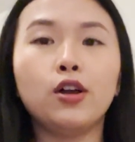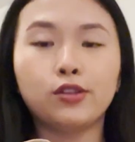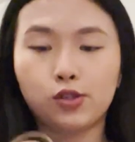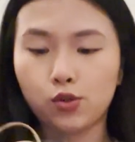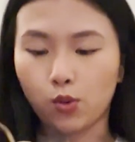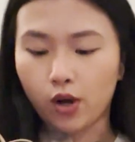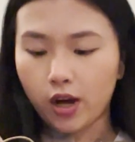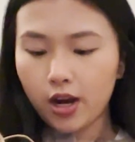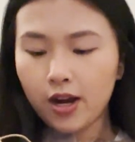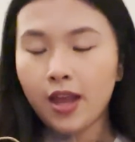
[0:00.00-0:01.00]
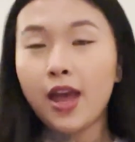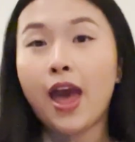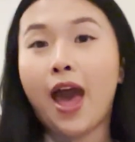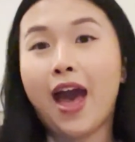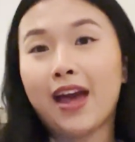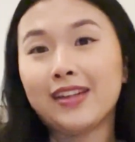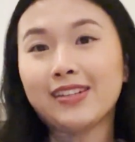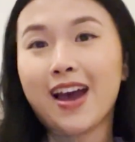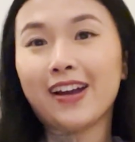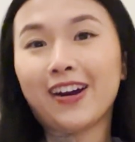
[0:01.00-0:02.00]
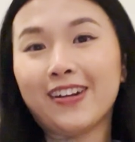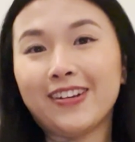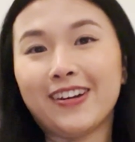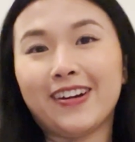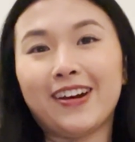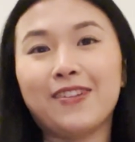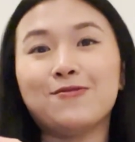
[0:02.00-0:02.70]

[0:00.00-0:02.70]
store. And I got her a